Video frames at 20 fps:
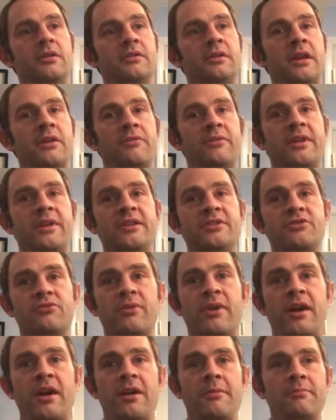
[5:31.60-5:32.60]
Now when I
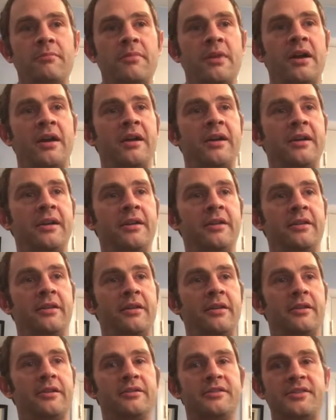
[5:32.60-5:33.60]
drop my
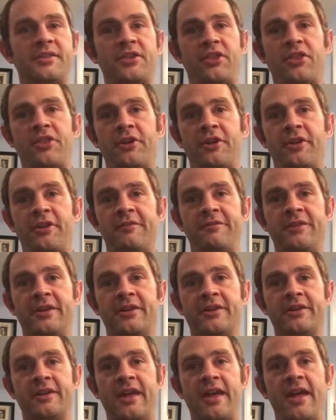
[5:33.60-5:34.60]
3rd
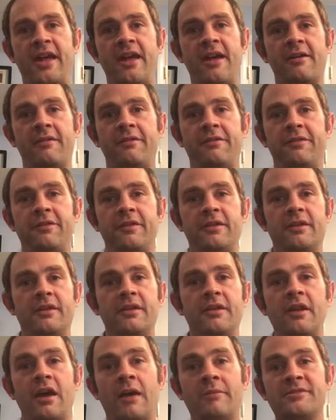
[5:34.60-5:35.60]
finger to F,
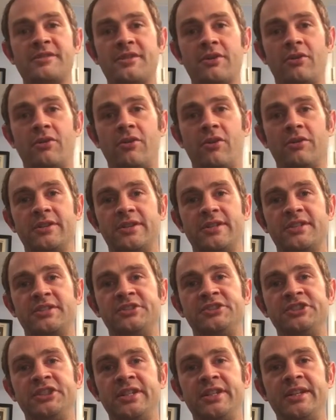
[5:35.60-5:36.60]
I'm still holding
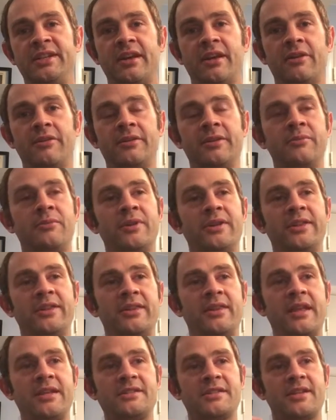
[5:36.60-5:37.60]
this G down, and what
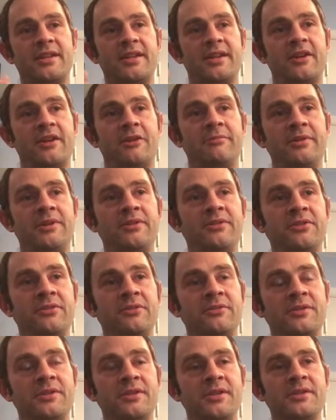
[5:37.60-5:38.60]
that's going to help me
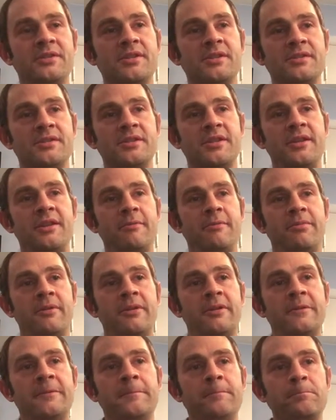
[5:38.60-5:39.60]
do is keep
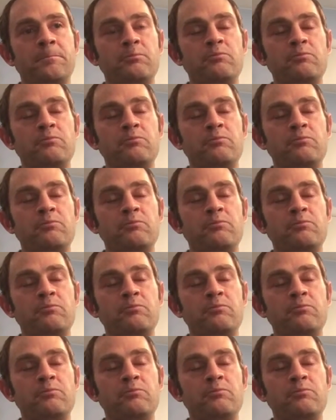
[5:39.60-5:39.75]
a